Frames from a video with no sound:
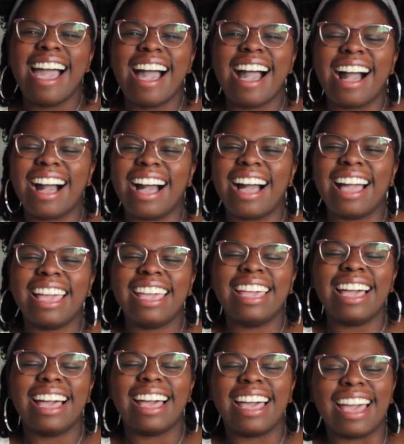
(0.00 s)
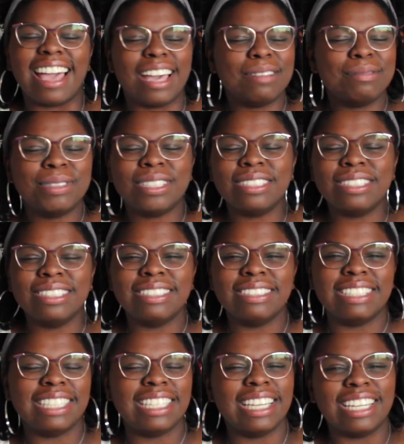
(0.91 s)
I
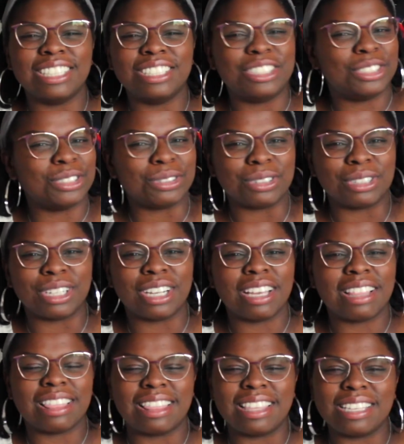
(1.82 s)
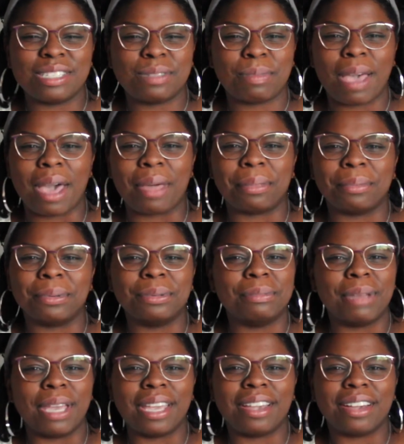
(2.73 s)
absolutely adore this
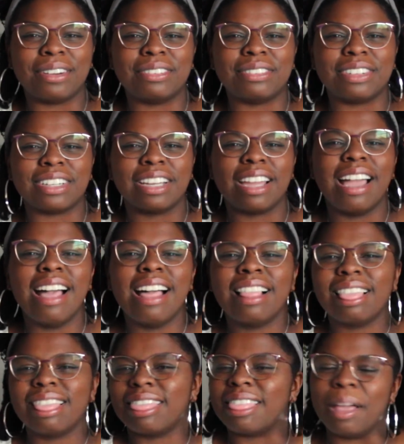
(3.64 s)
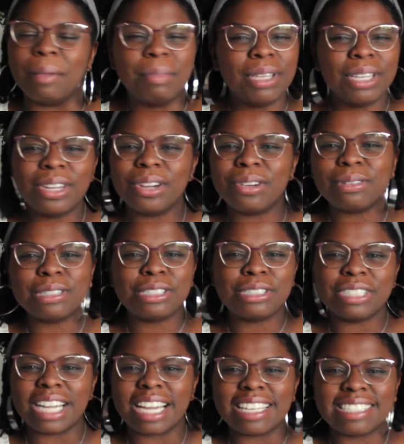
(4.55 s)
bathroom makeover. Let me know what
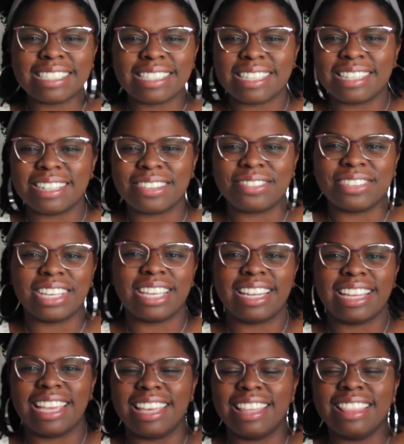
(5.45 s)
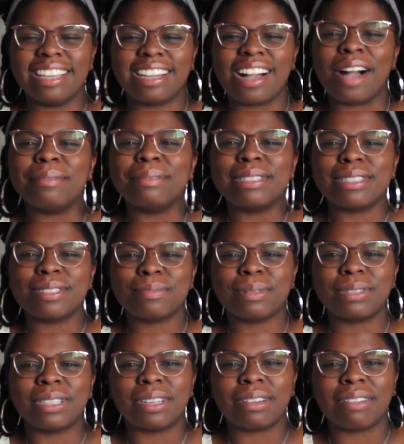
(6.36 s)
you guys think of it in the comments
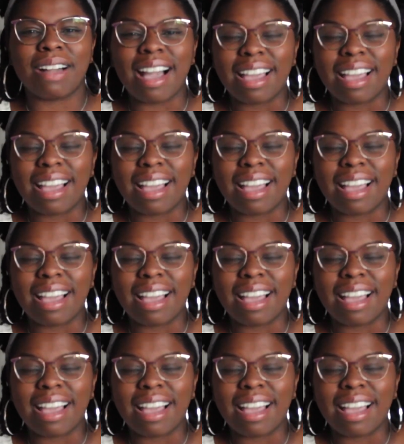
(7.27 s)
below.